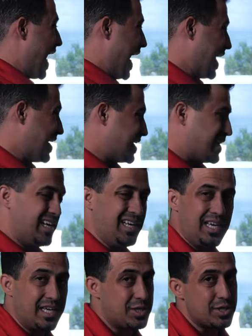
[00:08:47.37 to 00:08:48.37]
and
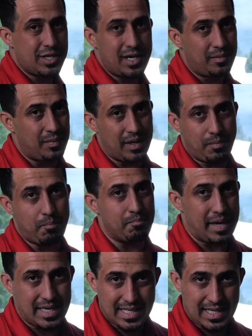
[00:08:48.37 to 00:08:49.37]
it's just gonna be
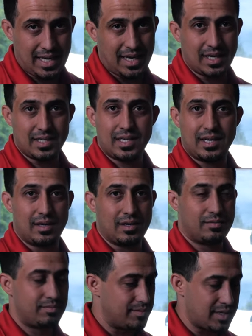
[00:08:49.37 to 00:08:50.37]
messy and it's
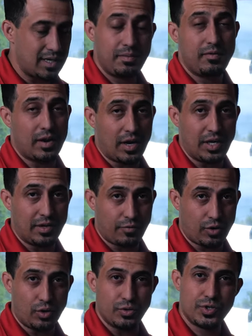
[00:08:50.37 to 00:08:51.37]
gonna be very
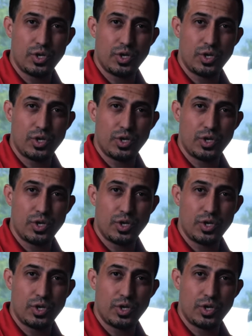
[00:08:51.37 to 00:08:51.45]
difficult.